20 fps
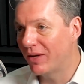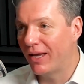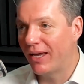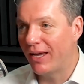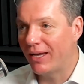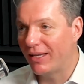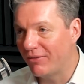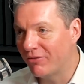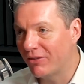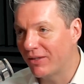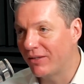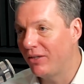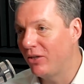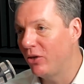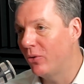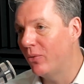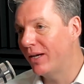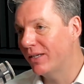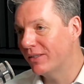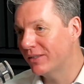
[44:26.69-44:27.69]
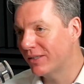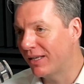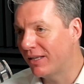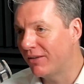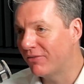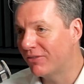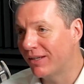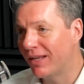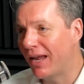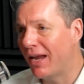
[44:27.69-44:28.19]
I lived in the US, I
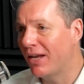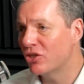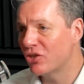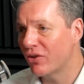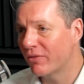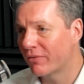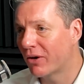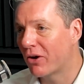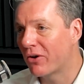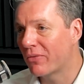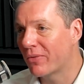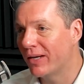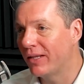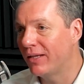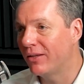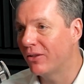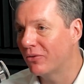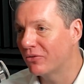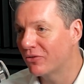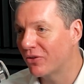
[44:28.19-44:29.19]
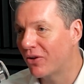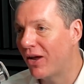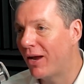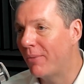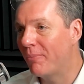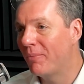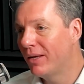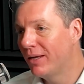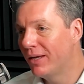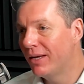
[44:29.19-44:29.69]
lived in Asia for a really long time,